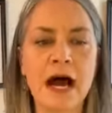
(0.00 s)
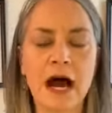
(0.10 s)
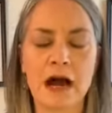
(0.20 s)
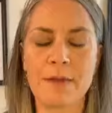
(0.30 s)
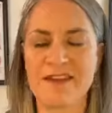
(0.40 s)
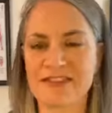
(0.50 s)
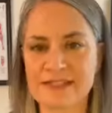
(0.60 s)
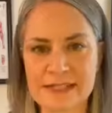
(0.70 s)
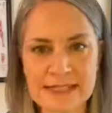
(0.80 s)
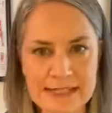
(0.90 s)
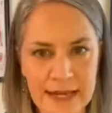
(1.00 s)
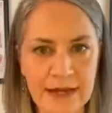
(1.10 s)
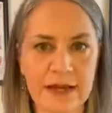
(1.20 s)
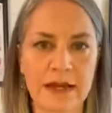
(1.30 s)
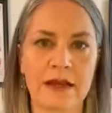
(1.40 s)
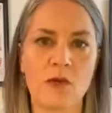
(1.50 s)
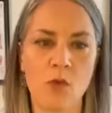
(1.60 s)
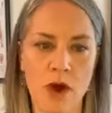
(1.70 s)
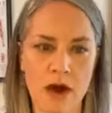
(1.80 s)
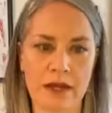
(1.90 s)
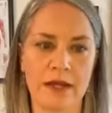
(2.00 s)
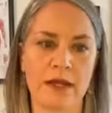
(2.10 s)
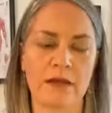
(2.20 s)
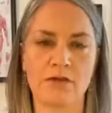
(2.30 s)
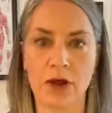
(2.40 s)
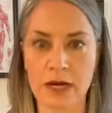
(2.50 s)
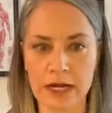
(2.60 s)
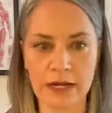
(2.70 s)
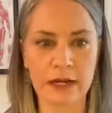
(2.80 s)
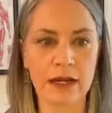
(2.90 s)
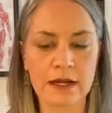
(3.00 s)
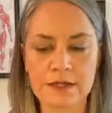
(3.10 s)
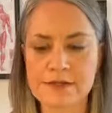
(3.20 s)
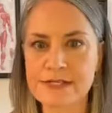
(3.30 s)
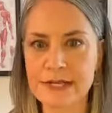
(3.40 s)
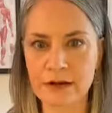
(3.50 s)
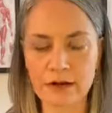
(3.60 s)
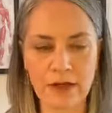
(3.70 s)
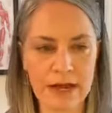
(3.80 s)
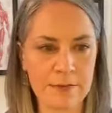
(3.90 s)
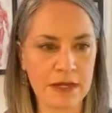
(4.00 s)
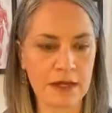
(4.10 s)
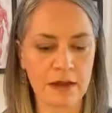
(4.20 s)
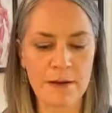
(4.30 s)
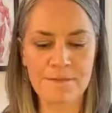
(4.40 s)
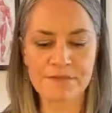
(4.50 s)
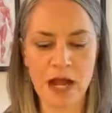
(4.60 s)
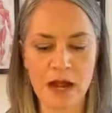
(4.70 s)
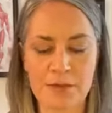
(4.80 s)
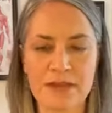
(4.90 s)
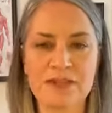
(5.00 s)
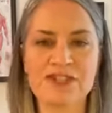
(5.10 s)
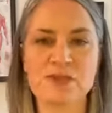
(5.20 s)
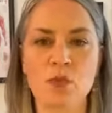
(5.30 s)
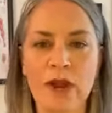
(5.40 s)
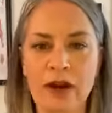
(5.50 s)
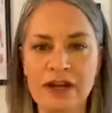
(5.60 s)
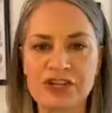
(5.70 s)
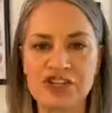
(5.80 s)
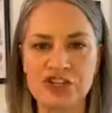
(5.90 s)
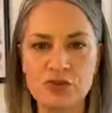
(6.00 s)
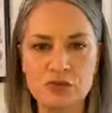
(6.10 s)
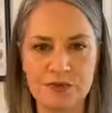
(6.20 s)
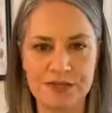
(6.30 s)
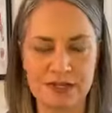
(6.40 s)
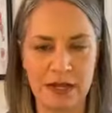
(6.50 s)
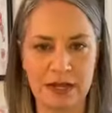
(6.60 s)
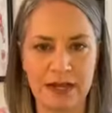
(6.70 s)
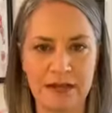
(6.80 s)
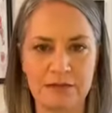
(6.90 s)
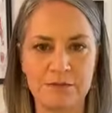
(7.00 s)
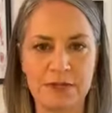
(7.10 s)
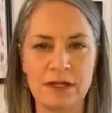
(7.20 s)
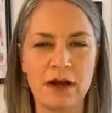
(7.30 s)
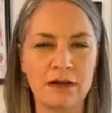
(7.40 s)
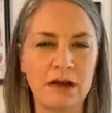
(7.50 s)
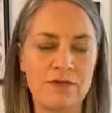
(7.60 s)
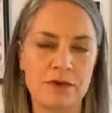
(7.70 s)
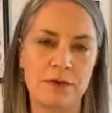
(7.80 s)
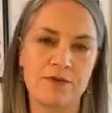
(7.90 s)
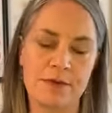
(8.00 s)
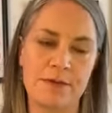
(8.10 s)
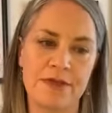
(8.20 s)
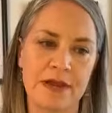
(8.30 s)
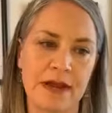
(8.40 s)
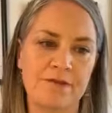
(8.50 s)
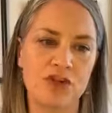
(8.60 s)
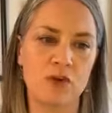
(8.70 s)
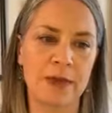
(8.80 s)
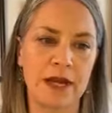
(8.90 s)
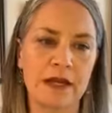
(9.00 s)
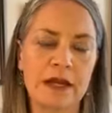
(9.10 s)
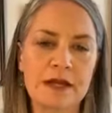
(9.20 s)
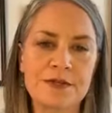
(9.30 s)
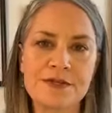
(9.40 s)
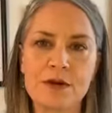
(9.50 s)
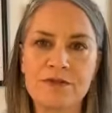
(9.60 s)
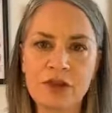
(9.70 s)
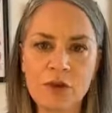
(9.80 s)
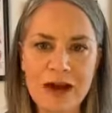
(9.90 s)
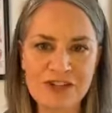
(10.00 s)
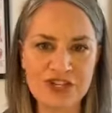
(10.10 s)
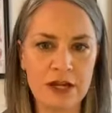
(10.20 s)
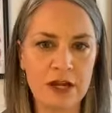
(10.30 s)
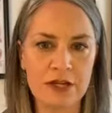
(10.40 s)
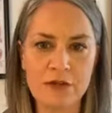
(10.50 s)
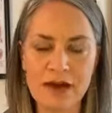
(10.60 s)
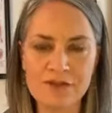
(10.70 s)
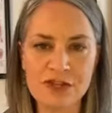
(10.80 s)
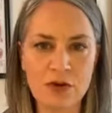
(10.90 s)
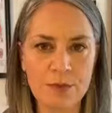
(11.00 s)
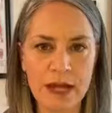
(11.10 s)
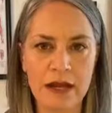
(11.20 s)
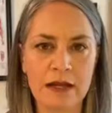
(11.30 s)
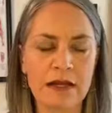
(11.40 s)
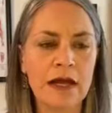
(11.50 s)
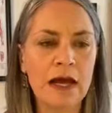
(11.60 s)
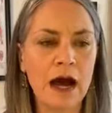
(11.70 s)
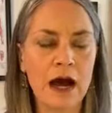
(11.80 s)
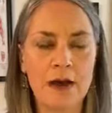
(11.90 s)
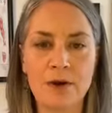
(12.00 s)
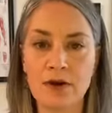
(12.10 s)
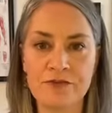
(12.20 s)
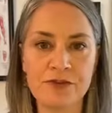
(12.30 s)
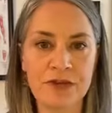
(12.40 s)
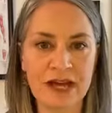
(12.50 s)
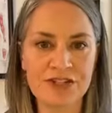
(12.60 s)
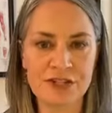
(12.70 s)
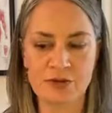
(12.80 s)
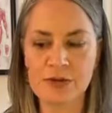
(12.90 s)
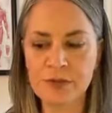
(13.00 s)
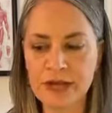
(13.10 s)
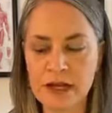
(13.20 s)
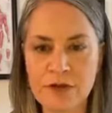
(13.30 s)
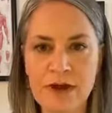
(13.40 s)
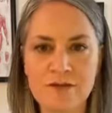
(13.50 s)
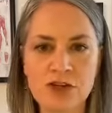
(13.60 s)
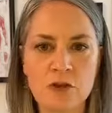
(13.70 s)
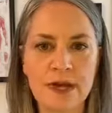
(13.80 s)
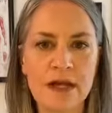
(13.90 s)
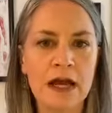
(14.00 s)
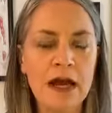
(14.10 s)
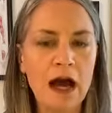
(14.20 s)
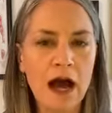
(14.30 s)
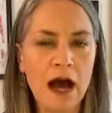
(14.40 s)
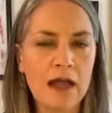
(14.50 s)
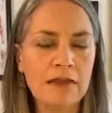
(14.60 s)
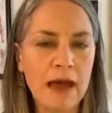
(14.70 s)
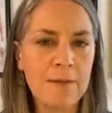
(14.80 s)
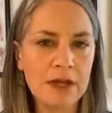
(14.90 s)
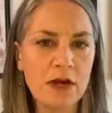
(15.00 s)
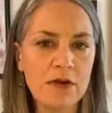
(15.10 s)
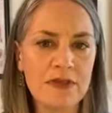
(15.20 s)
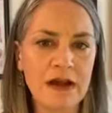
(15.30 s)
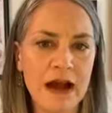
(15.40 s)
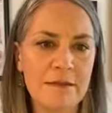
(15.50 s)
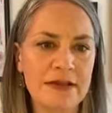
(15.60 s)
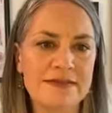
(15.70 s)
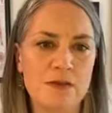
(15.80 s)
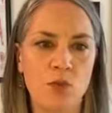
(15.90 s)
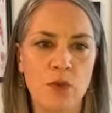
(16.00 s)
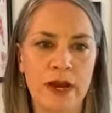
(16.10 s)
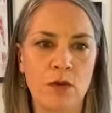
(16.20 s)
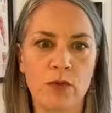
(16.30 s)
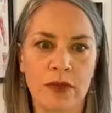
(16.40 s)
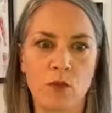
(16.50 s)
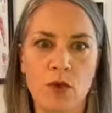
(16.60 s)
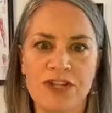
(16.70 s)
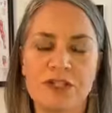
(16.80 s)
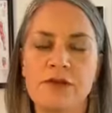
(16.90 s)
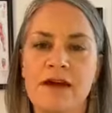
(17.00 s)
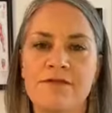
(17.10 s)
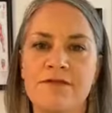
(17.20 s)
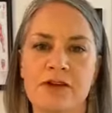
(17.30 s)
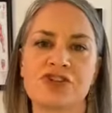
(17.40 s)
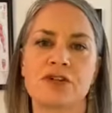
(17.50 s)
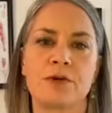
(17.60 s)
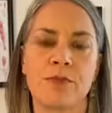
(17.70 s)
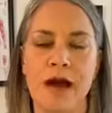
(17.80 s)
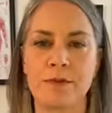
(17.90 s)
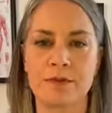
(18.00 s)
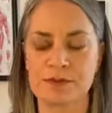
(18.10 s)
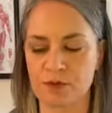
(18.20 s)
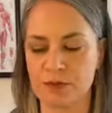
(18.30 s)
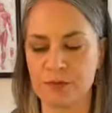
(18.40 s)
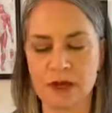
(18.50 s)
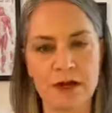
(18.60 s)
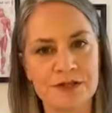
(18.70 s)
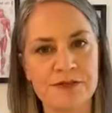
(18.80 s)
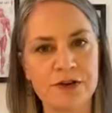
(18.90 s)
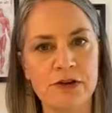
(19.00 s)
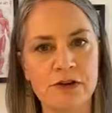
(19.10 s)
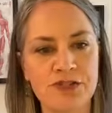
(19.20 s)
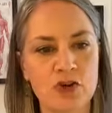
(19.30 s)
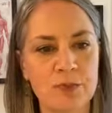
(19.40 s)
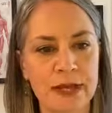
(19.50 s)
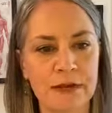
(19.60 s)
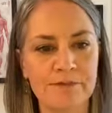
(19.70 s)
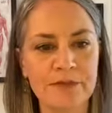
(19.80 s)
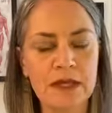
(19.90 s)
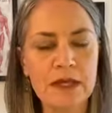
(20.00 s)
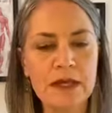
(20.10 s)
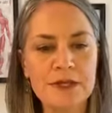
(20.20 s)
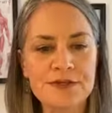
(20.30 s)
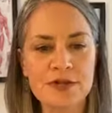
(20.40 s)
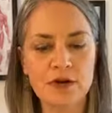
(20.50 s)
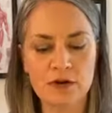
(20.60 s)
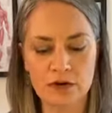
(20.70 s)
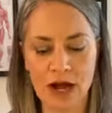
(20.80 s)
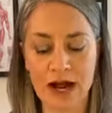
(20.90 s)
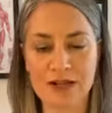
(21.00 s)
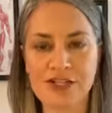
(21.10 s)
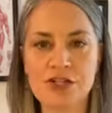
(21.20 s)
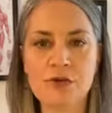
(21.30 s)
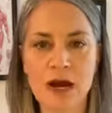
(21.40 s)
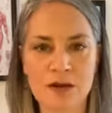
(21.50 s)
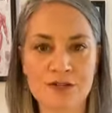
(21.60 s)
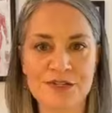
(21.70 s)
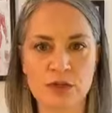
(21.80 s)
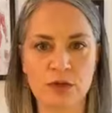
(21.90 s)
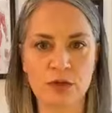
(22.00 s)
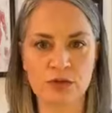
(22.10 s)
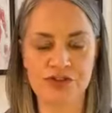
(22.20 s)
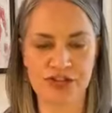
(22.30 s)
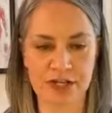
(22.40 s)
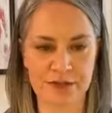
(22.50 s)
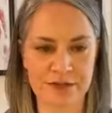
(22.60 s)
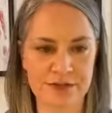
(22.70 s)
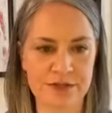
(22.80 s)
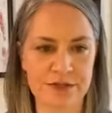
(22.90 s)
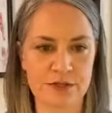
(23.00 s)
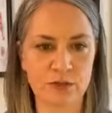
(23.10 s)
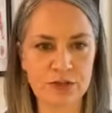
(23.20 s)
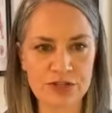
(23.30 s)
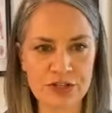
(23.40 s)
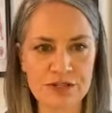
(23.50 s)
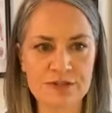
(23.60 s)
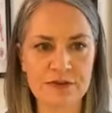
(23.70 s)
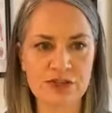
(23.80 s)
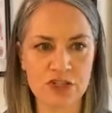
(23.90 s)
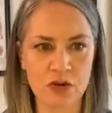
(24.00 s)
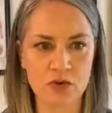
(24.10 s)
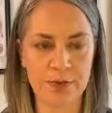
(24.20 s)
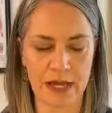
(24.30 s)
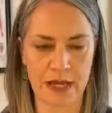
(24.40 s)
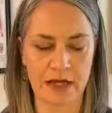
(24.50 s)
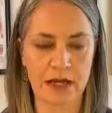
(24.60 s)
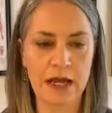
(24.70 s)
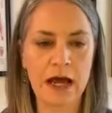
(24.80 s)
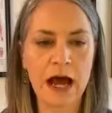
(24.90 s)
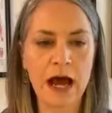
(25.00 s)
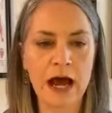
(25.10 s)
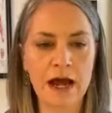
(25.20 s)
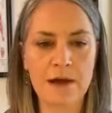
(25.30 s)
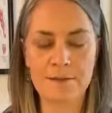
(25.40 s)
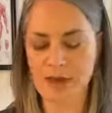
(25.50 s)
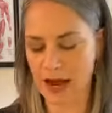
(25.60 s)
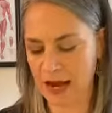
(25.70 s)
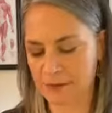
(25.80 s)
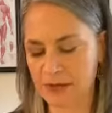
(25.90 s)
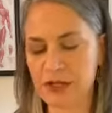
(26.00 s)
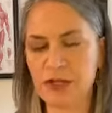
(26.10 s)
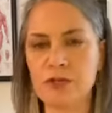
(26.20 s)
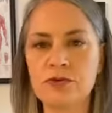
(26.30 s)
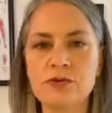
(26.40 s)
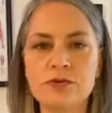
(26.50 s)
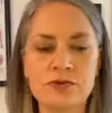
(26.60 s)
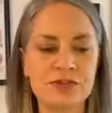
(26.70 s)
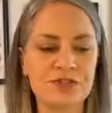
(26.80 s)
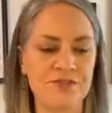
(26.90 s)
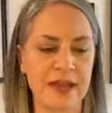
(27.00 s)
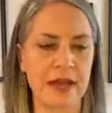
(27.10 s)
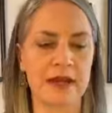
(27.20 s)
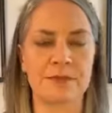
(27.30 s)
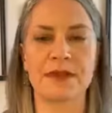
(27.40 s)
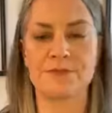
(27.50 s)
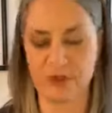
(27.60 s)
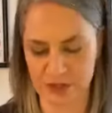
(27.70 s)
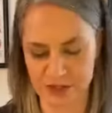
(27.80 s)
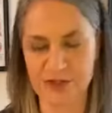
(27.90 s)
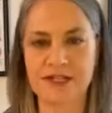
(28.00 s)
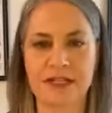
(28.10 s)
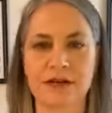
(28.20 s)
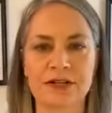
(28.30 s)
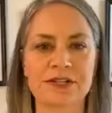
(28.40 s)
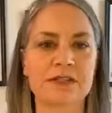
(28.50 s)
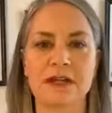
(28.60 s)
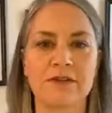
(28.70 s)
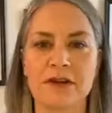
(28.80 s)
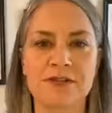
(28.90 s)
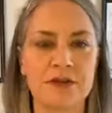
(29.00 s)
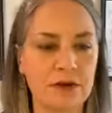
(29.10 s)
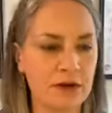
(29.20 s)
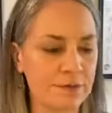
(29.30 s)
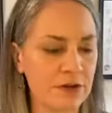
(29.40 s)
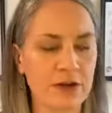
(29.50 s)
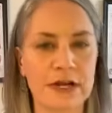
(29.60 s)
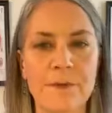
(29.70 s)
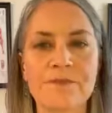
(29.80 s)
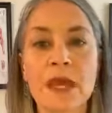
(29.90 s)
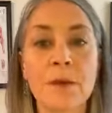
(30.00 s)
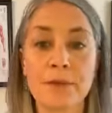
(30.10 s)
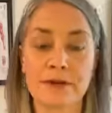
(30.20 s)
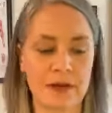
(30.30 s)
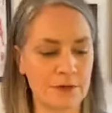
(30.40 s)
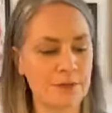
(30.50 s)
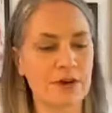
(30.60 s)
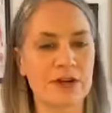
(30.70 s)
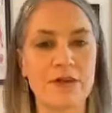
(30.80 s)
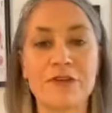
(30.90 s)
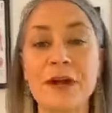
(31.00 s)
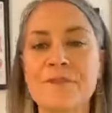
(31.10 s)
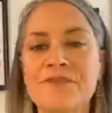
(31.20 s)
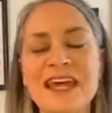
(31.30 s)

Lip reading: Obviously standing, walking, running, stair climbing, even just wearing shoes can be uncomfortable for people that have toe pain. So if you're watching and you have toe pain, or if you catch the replay and you have toe pain, let me know in the comments what do you have functional problems with because of your toe pain. So on to our solutions for toe pain. I'm a huge fan. I'm going to put Tootsie down. I just love her, so I don't want to put her down, but I'm going to put her down for now.